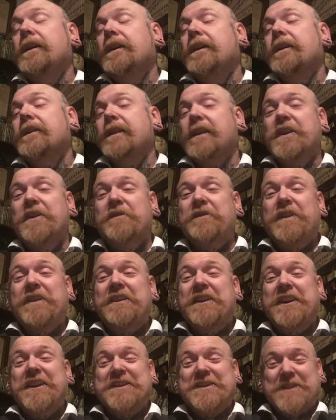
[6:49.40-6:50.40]
They're not very
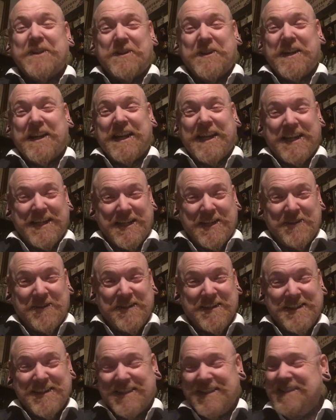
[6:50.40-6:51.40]
historically
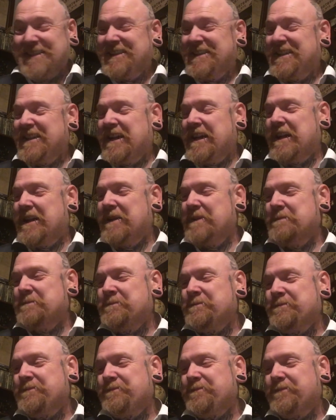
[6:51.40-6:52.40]
accurate.
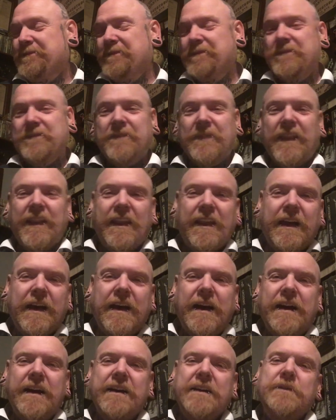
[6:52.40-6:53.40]

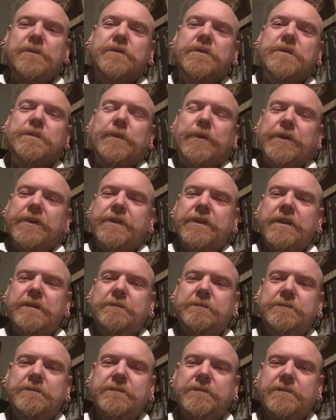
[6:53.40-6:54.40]
I would put
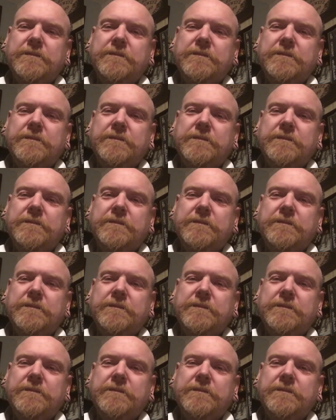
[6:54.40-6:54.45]
them